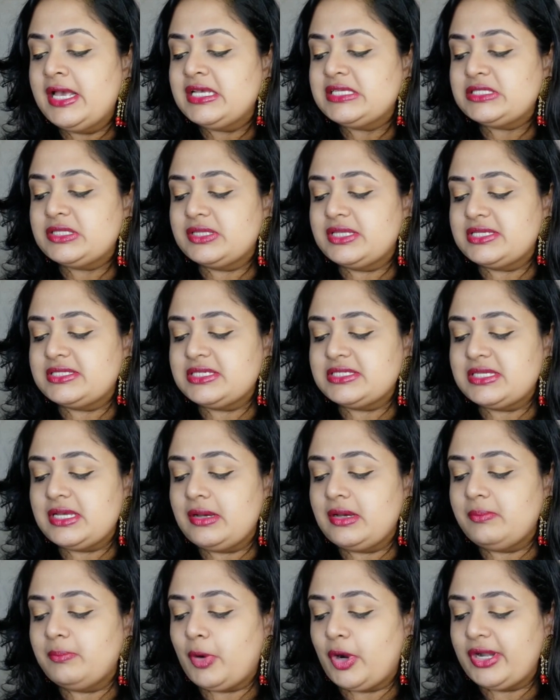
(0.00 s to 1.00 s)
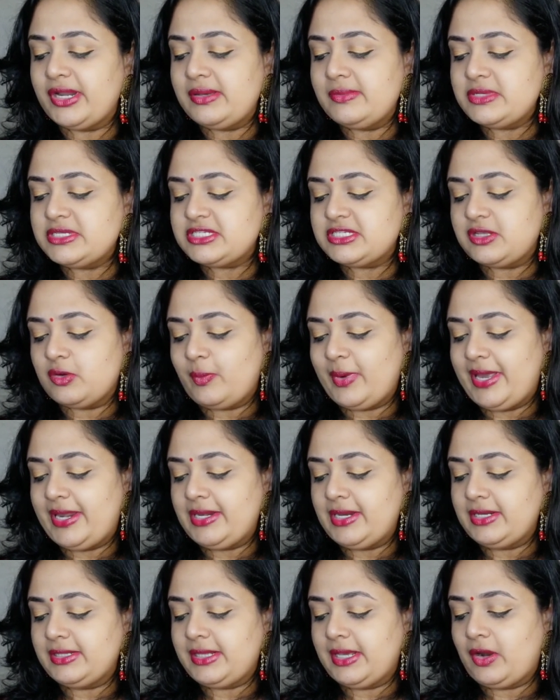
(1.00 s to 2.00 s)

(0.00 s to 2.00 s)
So this is a body mist. The variant,